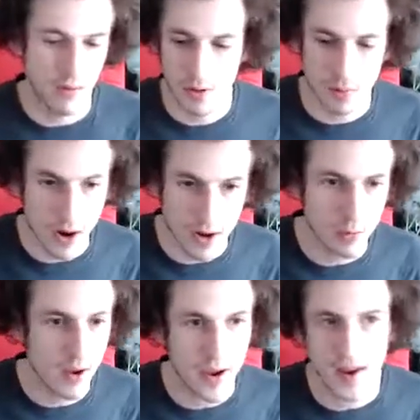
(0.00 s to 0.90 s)
And right
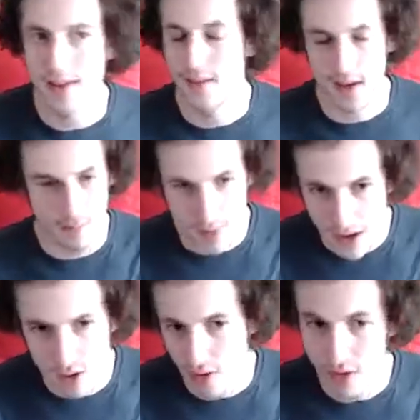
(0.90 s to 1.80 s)
away, it didn't
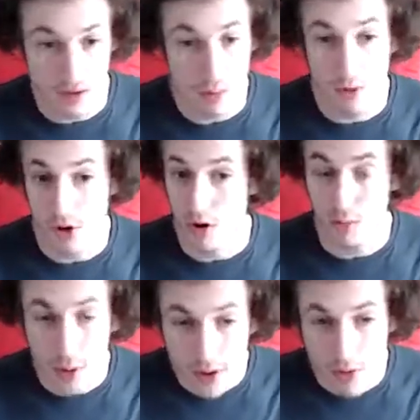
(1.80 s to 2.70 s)
matter that there were young
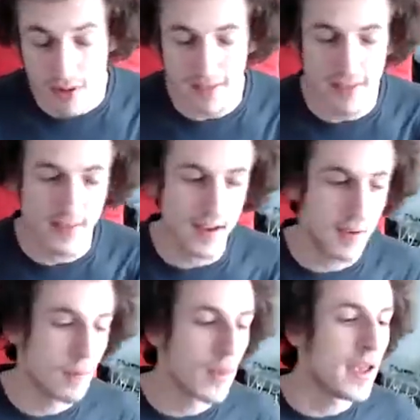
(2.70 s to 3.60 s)
players on the team.